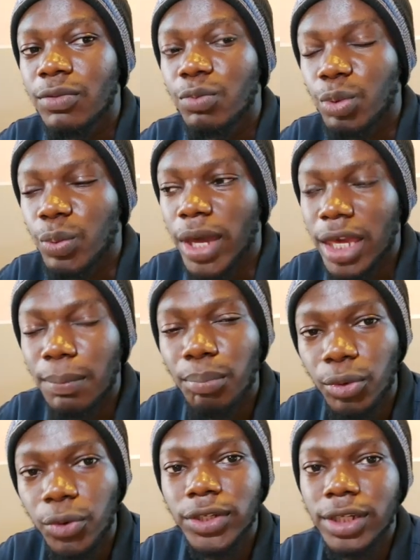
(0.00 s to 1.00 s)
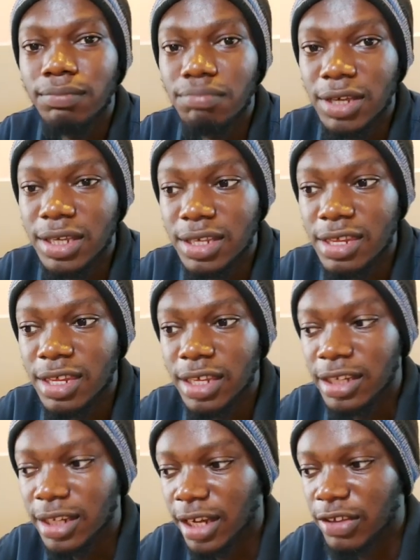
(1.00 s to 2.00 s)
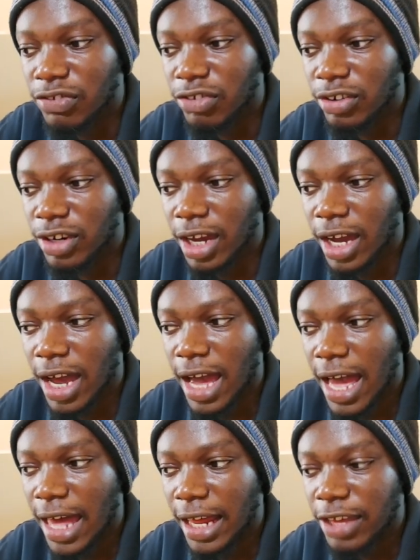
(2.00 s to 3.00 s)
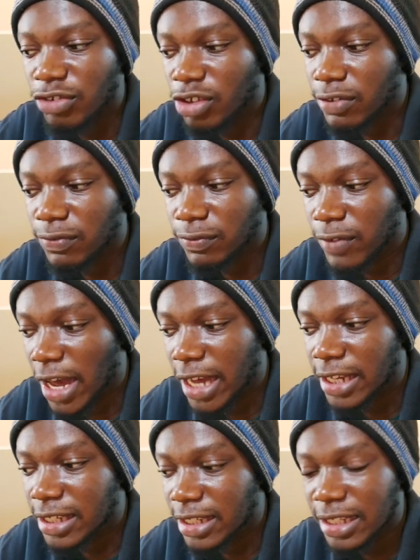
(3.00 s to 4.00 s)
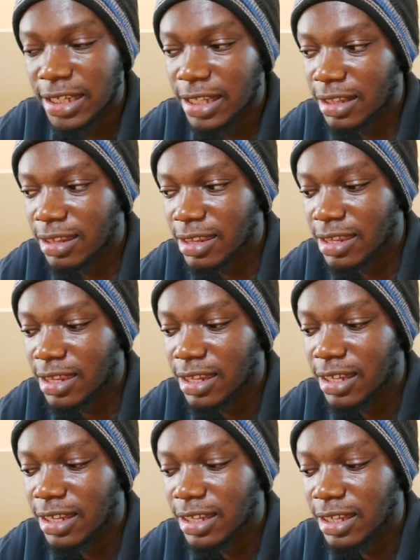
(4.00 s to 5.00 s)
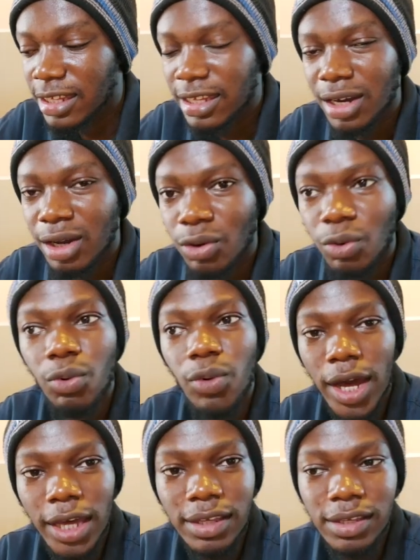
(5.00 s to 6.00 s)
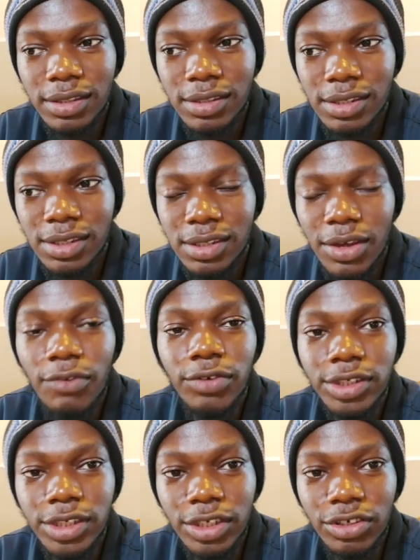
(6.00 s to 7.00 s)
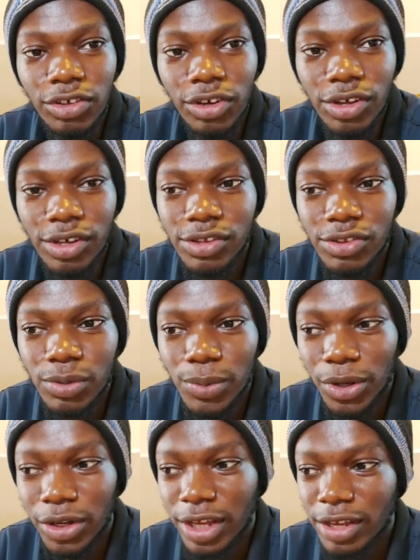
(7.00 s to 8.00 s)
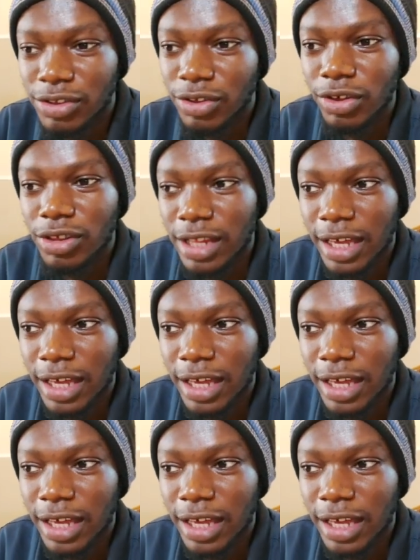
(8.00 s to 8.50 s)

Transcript: we were importing maize in Nigeria, and I just find it quite ridiculous to be honest, because